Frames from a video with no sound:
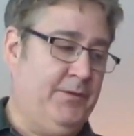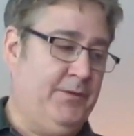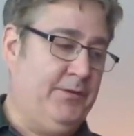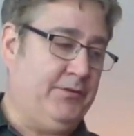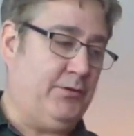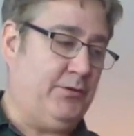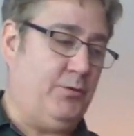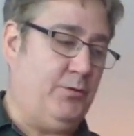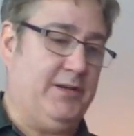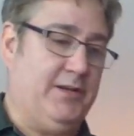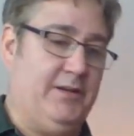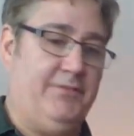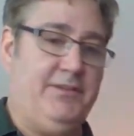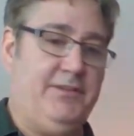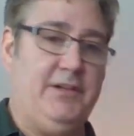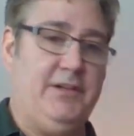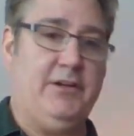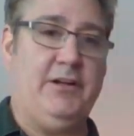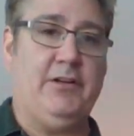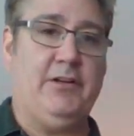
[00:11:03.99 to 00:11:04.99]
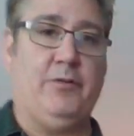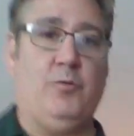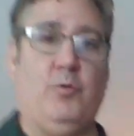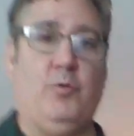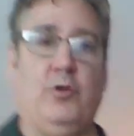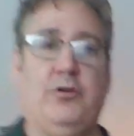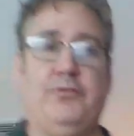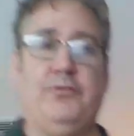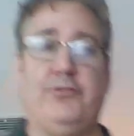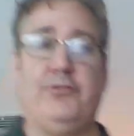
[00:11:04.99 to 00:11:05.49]
So whenever you hear the
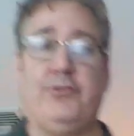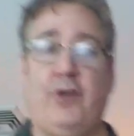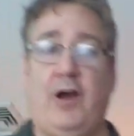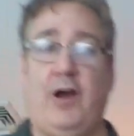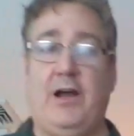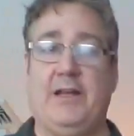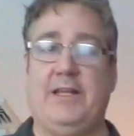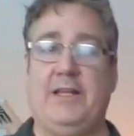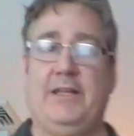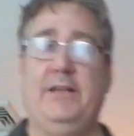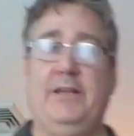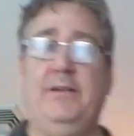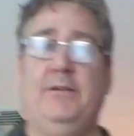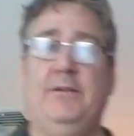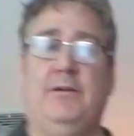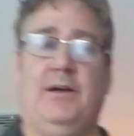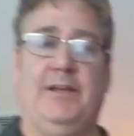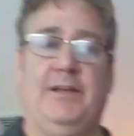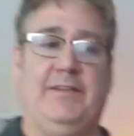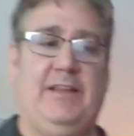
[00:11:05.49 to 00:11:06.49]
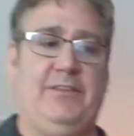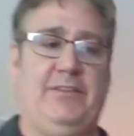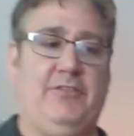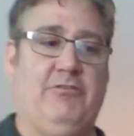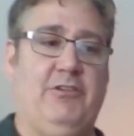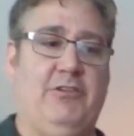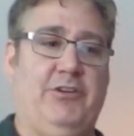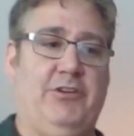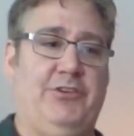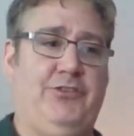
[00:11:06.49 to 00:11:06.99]
word shoddy, like that's a
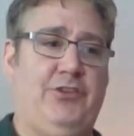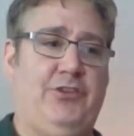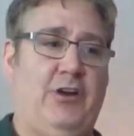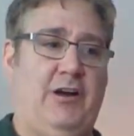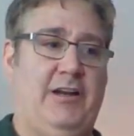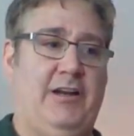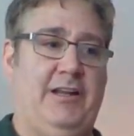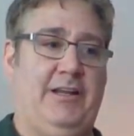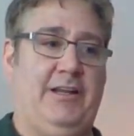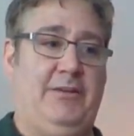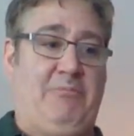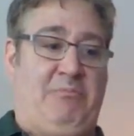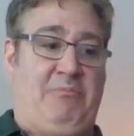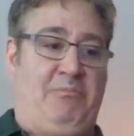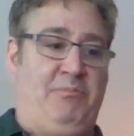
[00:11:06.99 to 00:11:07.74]
really shoddy